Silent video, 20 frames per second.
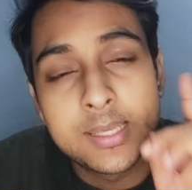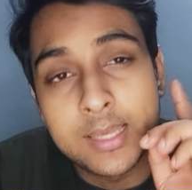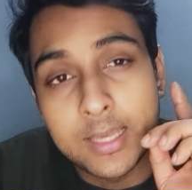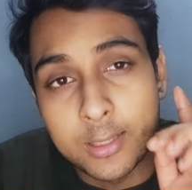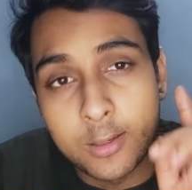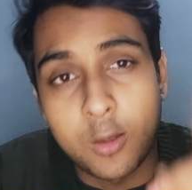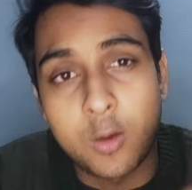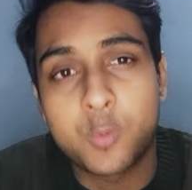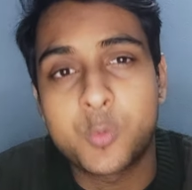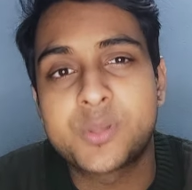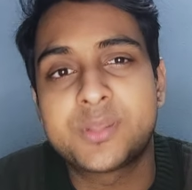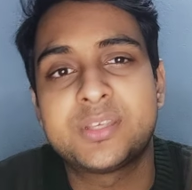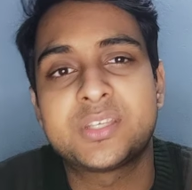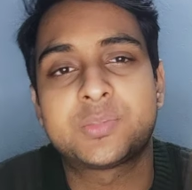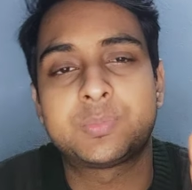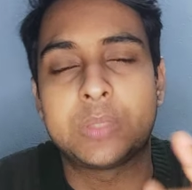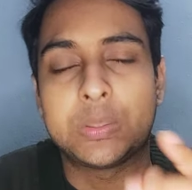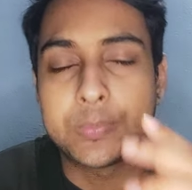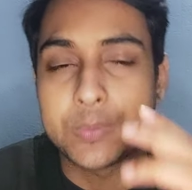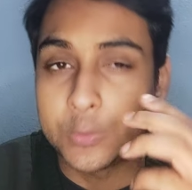Along with this,
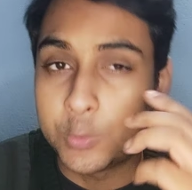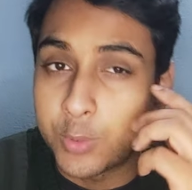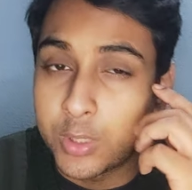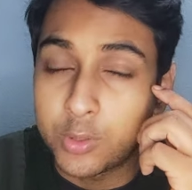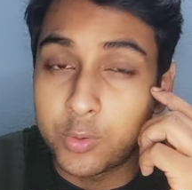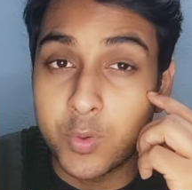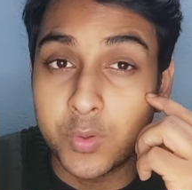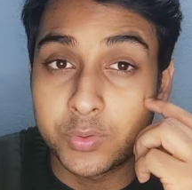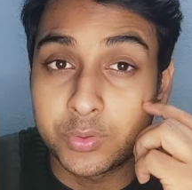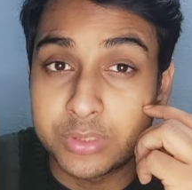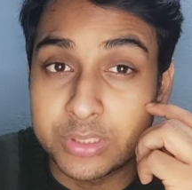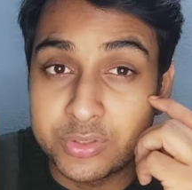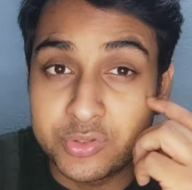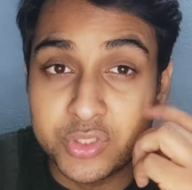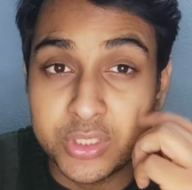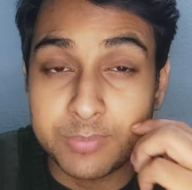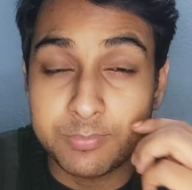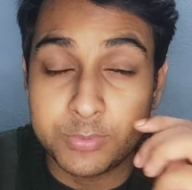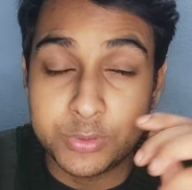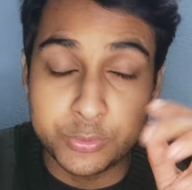people who are going to the
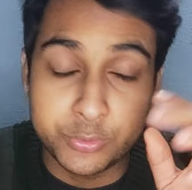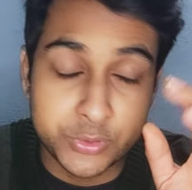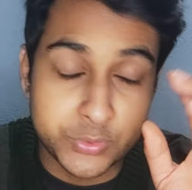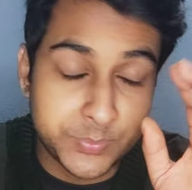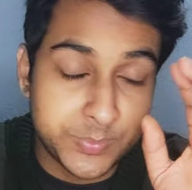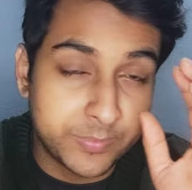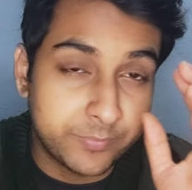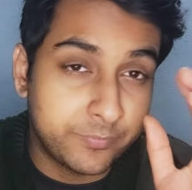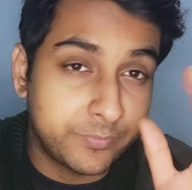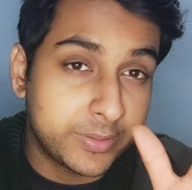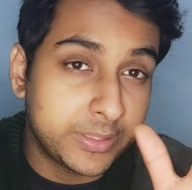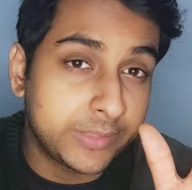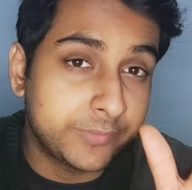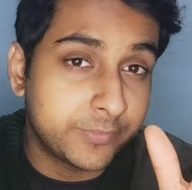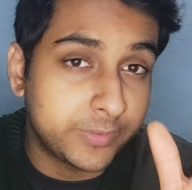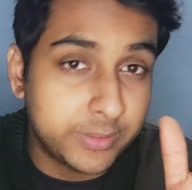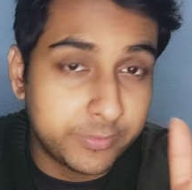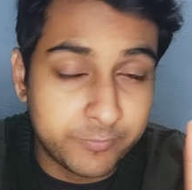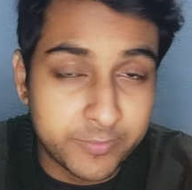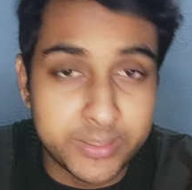gym, you need to be
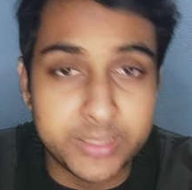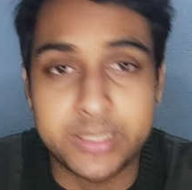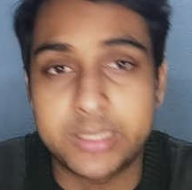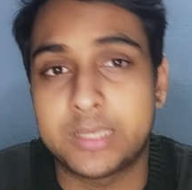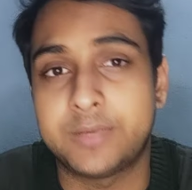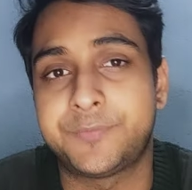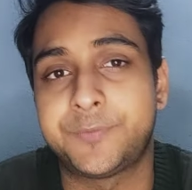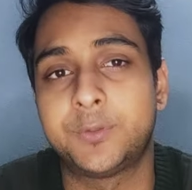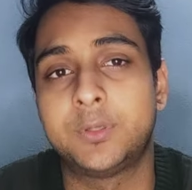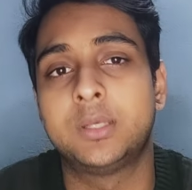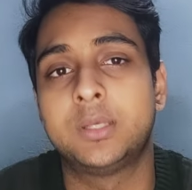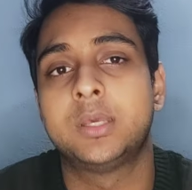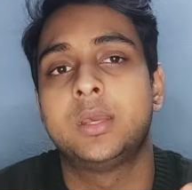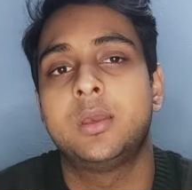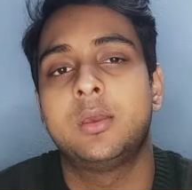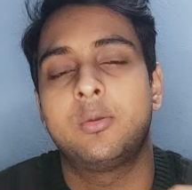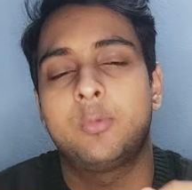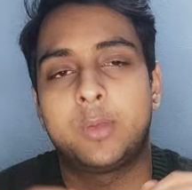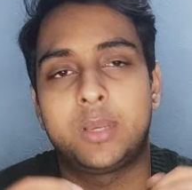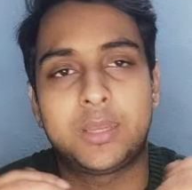very careful
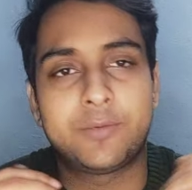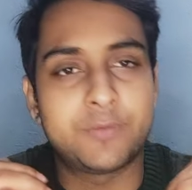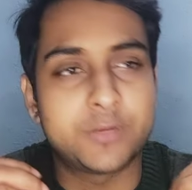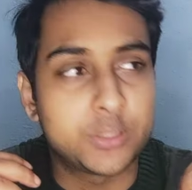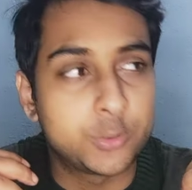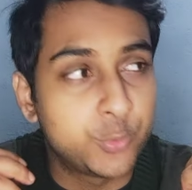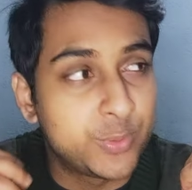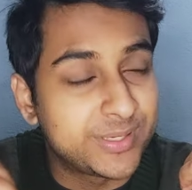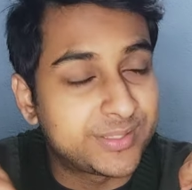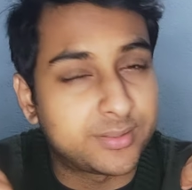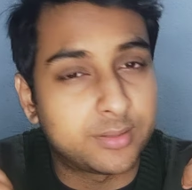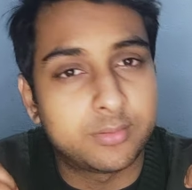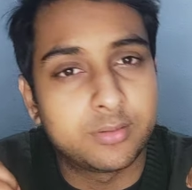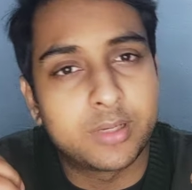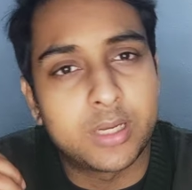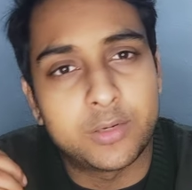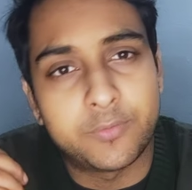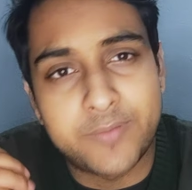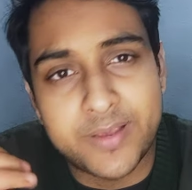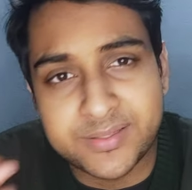whenever you're doing certain
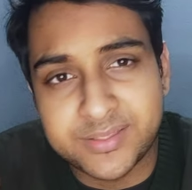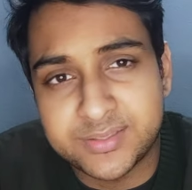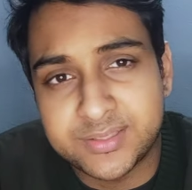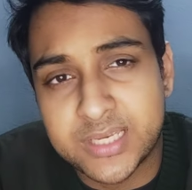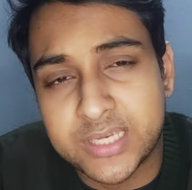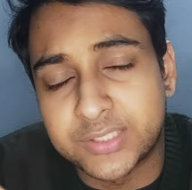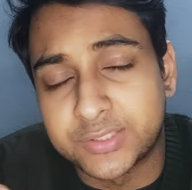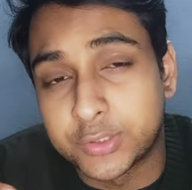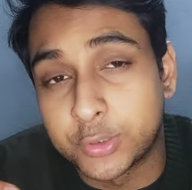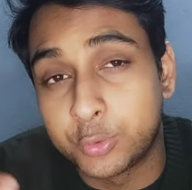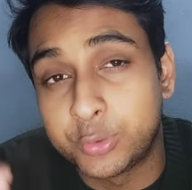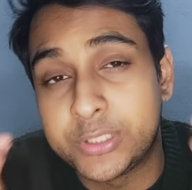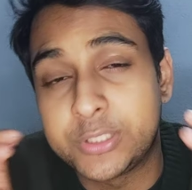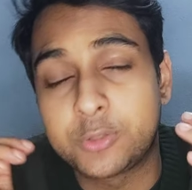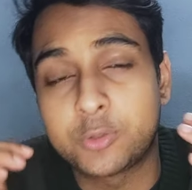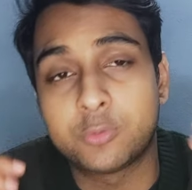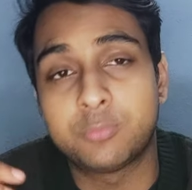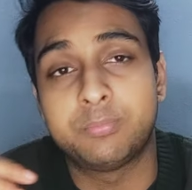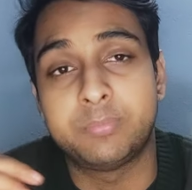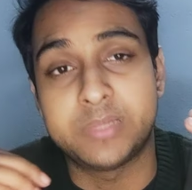kind of exercise. So you need
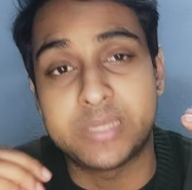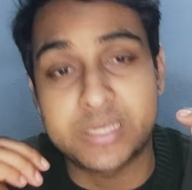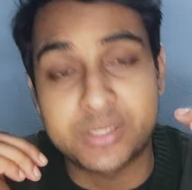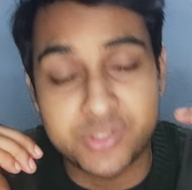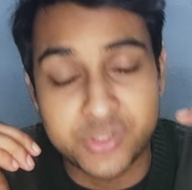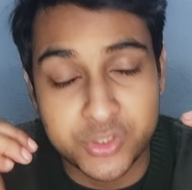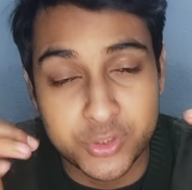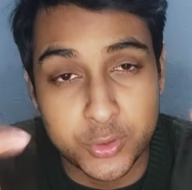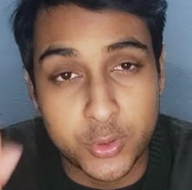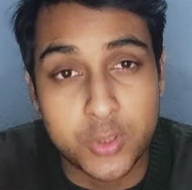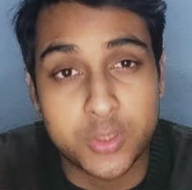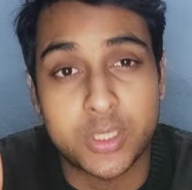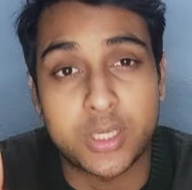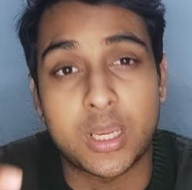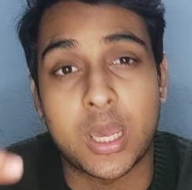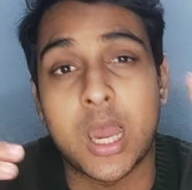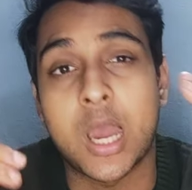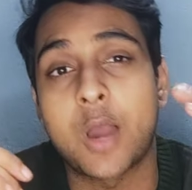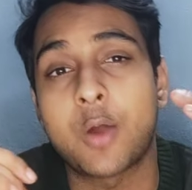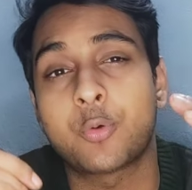to make sure that
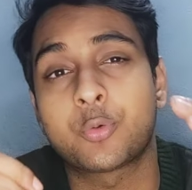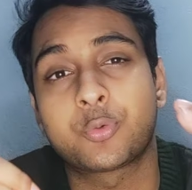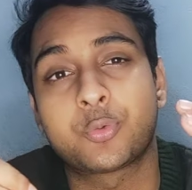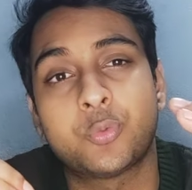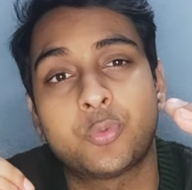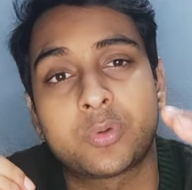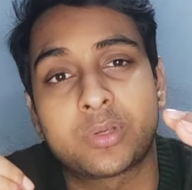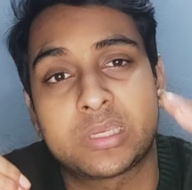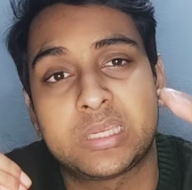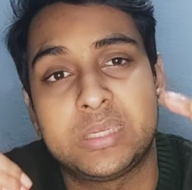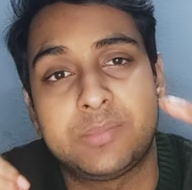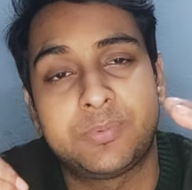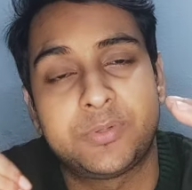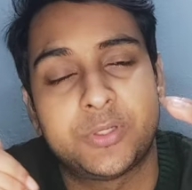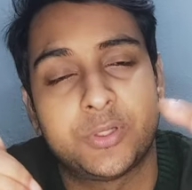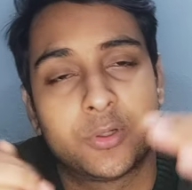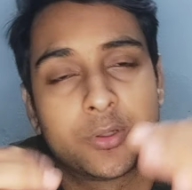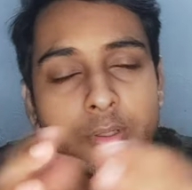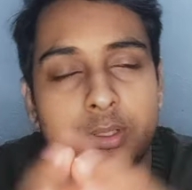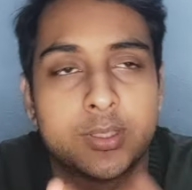how to keep
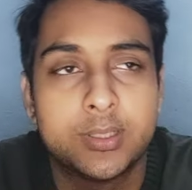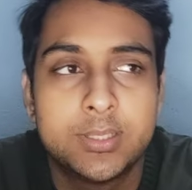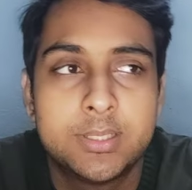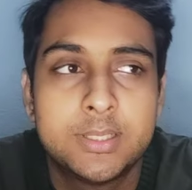your